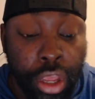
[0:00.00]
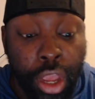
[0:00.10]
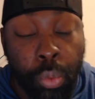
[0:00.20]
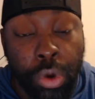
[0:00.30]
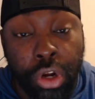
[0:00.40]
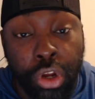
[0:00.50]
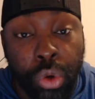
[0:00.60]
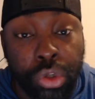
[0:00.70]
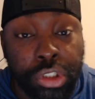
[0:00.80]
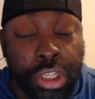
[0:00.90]
we're going to
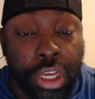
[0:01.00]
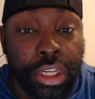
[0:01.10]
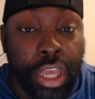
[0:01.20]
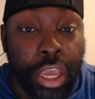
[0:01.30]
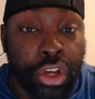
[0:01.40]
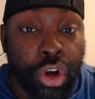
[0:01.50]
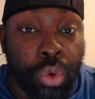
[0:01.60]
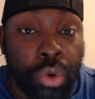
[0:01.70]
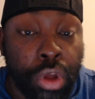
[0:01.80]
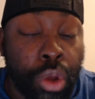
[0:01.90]
go to San
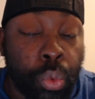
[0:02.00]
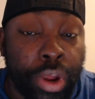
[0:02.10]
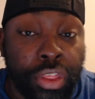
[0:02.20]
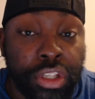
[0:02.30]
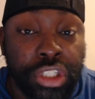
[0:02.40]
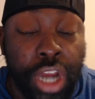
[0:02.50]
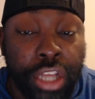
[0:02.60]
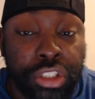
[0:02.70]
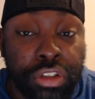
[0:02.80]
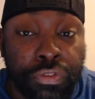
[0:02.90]
Diego where the
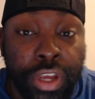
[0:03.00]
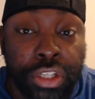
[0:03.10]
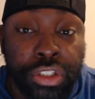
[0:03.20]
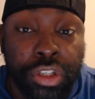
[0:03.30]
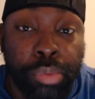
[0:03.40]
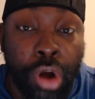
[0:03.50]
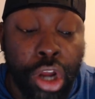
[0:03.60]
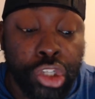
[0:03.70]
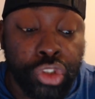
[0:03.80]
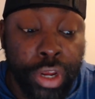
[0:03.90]
Giants are facing the
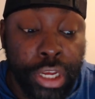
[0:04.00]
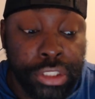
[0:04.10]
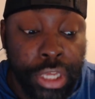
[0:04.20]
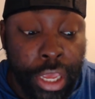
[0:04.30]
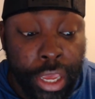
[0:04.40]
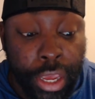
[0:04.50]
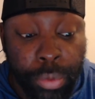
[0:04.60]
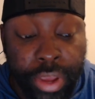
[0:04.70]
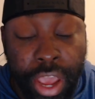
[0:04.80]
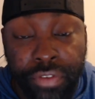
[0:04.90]
Padres. And
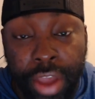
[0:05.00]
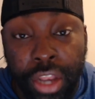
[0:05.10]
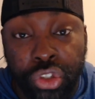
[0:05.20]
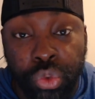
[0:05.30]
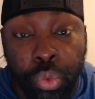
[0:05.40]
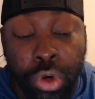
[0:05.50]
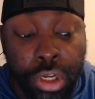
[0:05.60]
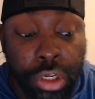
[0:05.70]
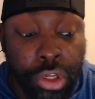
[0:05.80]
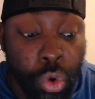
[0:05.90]
we have Alex
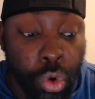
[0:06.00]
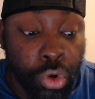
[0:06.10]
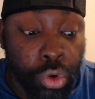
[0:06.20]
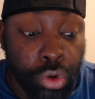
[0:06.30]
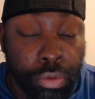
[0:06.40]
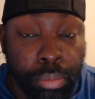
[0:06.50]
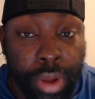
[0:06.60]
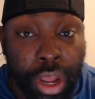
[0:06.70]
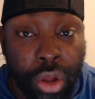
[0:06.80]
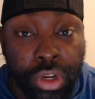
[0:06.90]
Wood going on the
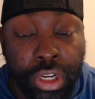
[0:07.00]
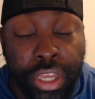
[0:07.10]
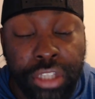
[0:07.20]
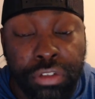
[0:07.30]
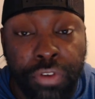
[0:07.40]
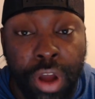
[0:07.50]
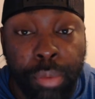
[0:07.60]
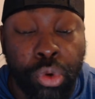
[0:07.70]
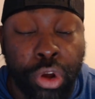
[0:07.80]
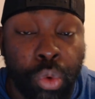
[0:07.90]
mound, and he has a
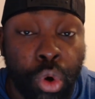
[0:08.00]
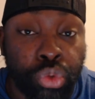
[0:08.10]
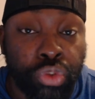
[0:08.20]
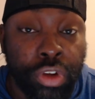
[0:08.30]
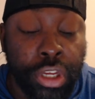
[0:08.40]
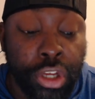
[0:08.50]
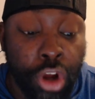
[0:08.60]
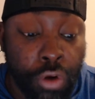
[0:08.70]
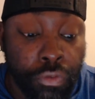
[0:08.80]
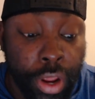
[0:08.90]
5.03
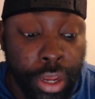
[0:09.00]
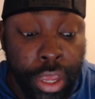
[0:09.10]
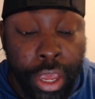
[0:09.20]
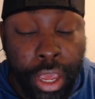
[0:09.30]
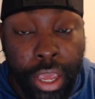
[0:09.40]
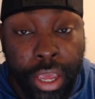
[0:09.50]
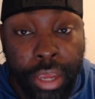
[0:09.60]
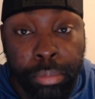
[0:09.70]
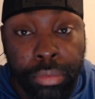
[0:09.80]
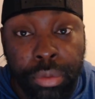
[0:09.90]
ERA.
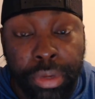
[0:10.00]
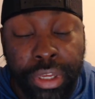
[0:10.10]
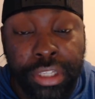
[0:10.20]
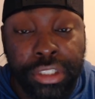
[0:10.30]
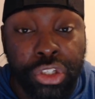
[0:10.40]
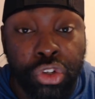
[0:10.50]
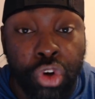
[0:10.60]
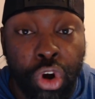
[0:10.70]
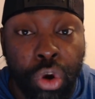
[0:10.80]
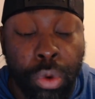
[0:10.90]
And Mackenzie
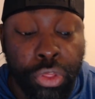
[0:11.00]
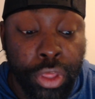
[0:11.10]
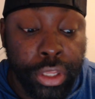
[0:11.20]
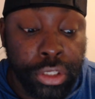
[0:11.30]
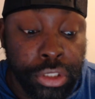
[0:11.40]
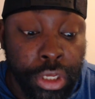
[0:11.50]
Gore with his